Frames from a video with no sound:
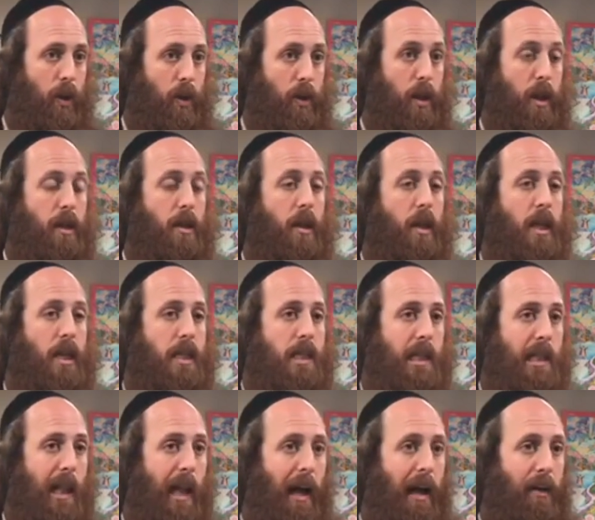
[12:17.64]
That
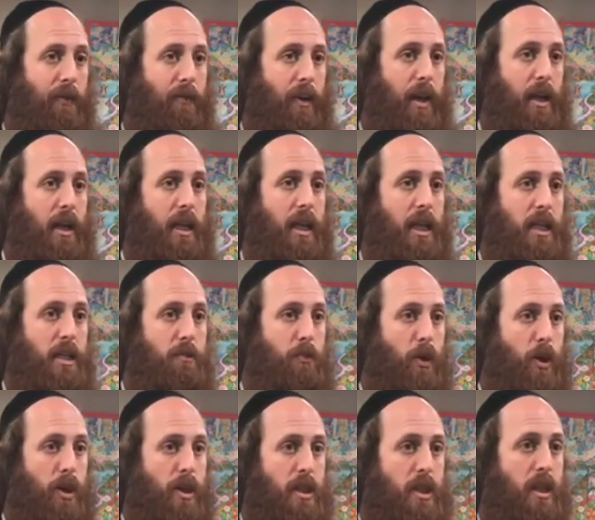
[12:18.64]
His love and His
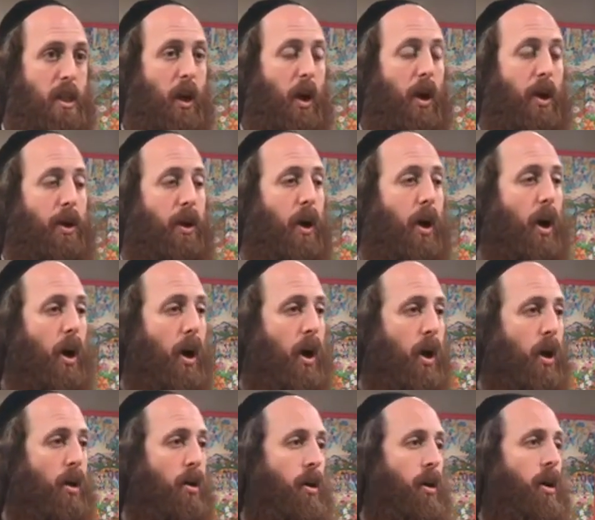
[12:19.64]
mercy on
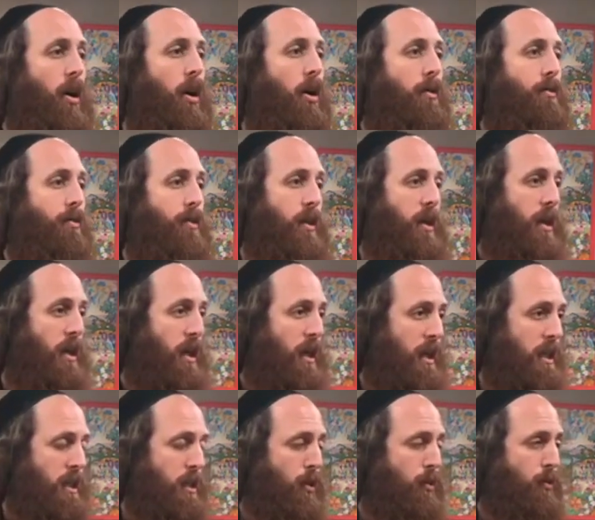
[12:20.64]
all of
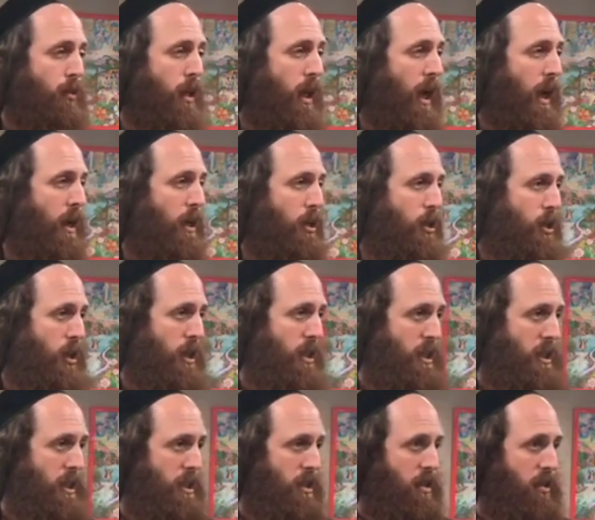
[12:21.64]
His
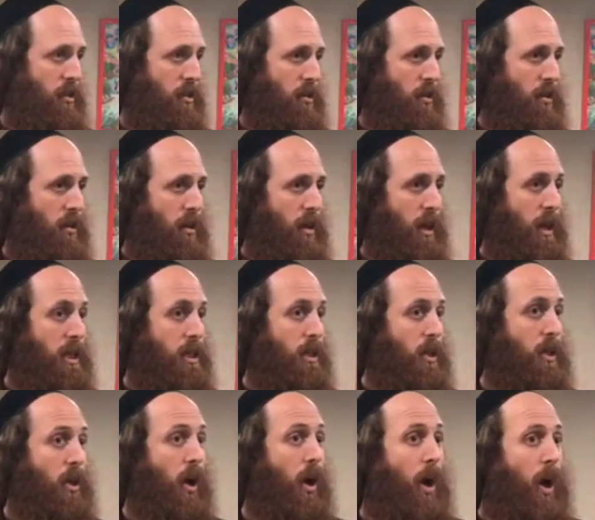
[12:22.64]
creations is
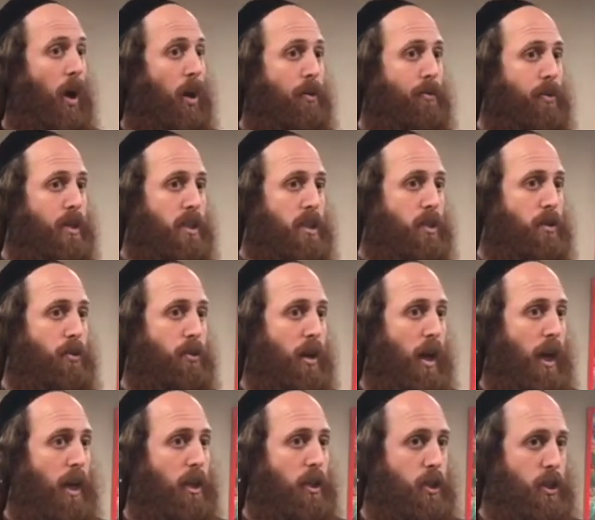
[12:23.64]
on all of His
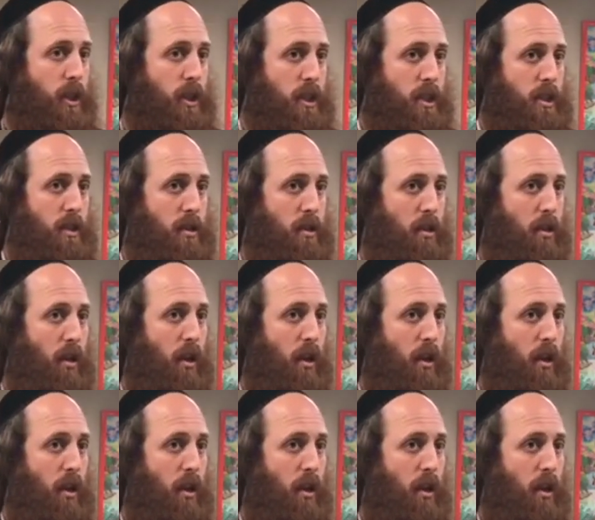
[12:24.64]
creations.